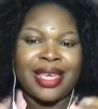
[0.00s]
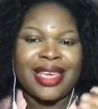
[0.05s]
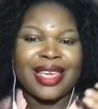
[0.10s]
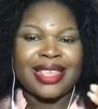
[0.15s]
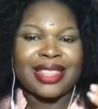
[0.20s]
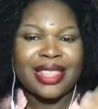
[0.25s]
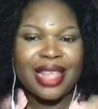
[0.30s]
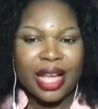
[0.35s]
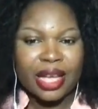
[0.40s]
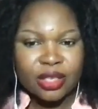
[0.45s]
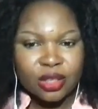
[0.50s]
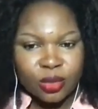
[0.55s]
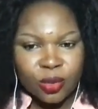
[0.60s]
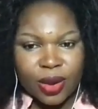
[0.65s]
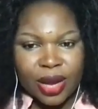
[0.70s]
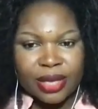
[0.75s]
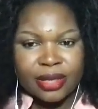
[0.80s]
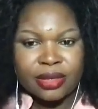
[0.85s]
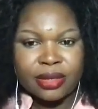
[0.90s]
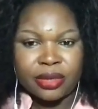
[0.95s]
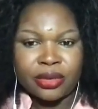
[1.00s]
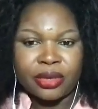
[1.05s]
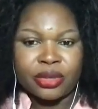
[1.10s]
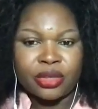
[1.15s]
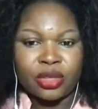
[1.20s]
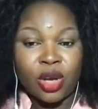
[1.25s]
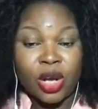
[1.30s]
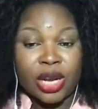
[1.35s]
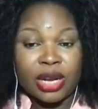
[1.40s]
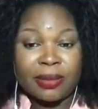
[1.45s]
And that's why Zero
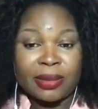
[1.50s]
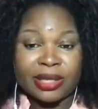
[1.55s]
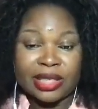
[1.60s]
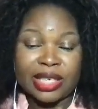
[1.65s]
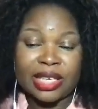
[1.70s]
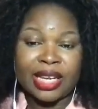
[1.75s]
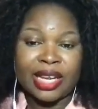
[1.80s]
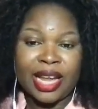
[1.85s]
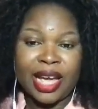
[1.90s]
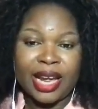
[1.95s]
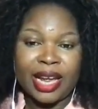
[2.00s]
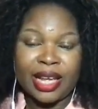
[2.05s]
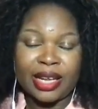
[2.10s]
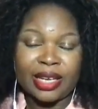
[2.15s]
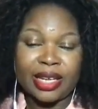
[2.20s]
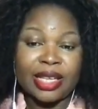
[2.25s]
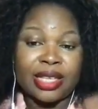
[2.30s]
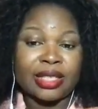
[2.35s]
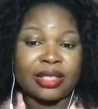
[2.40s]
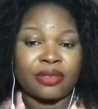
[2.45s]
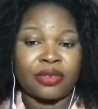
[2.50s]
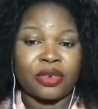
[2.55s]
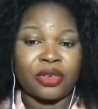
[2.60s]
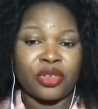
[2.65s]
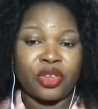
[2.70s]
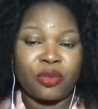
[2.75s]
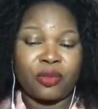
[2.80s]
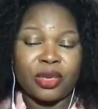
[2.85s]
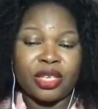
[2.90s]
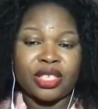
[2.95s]
to Unlimited Client, it's for
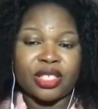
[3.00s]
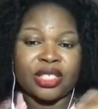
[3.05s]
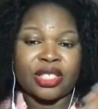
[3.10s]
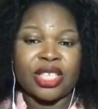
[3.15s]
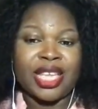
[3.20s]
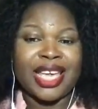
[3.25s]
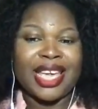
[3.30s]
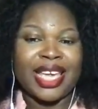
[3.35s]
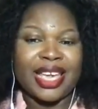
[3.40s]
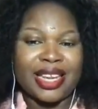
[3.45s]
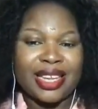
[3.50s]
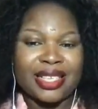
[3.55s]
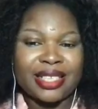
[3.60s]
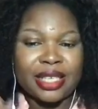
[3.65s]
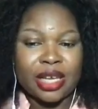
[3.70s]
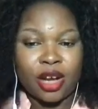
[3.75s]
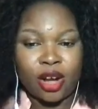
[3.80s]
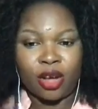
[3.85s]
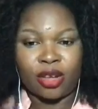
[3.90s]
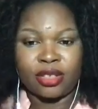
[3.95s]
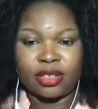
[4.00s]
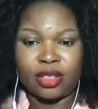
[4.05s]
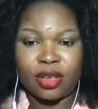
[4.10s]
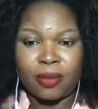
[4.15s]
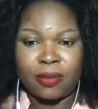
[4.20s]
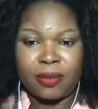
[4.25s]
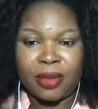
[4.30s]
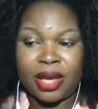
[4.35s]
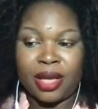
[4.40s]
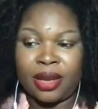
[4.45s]
you because it is a
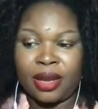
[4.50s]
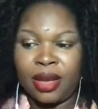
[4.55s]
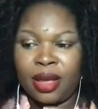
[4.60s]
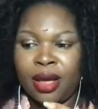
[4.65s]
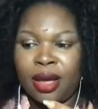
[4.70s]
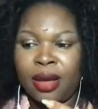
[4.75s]
custom made